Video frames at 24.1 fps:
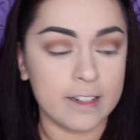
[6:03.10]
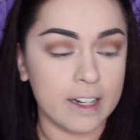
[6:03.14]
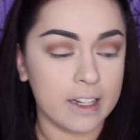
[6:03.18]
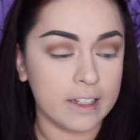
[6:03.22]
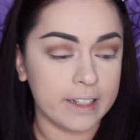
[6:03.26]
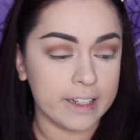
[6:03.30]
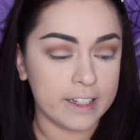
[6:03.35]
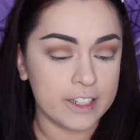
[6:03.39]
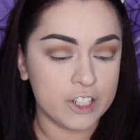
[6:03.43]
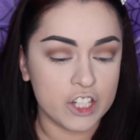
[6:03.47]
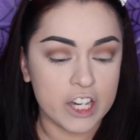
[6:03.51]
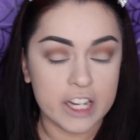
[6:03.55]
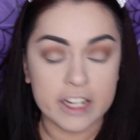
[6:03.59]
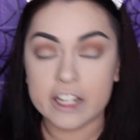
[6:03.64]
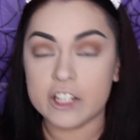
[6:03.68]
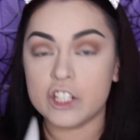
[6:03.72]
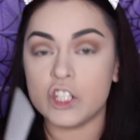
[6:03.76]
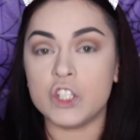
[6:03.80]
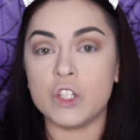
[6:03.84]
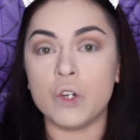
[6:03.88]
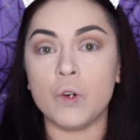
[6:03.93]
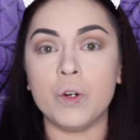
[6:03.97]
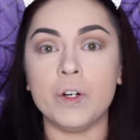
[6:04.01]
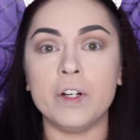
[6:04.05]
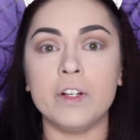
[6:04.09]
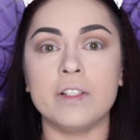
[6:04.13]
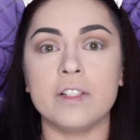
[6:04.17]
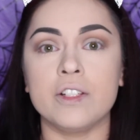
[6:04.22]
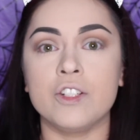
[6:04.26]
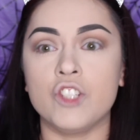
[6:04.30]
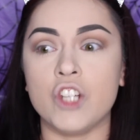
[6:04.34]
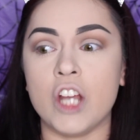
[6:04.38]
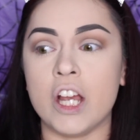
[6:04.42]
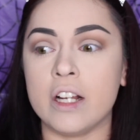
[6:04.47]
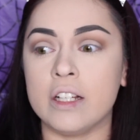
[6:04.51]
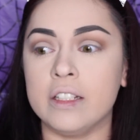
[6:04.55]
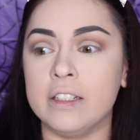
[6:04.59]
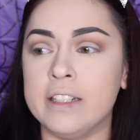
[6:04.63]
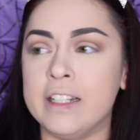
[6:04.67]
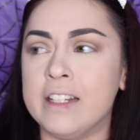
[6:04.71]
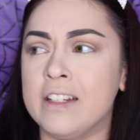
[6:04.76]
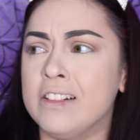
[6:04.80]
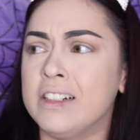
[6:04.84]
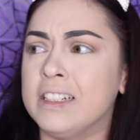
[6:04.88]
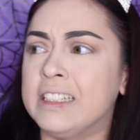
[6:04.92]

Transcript: not like Nikki Tutorials and Jaclyn Hill.